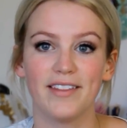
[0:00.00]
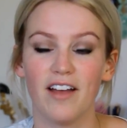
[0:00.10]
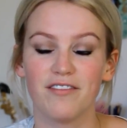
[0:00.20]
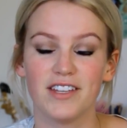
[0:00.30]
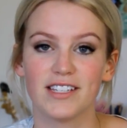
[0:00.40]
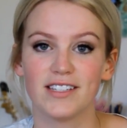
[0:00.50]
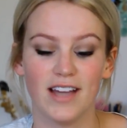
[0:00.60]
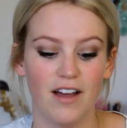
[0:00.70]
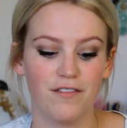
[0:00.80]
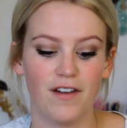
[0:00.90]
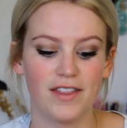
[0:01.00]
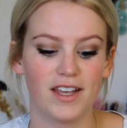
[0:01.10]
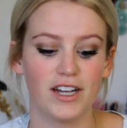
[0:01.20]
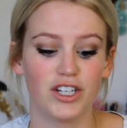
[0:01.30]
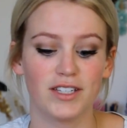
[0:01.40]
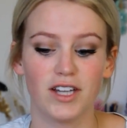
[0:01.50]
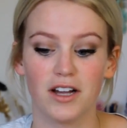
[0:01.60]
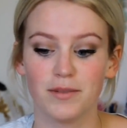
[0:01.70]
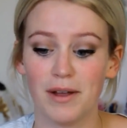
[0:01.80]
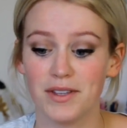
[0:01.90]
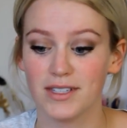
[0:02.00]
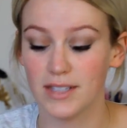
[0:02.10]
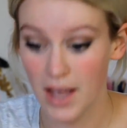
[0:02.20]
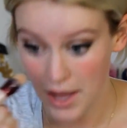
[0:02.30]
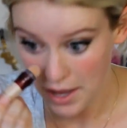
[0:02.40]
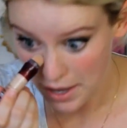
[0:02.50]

I love this stuff. I think I just talked about this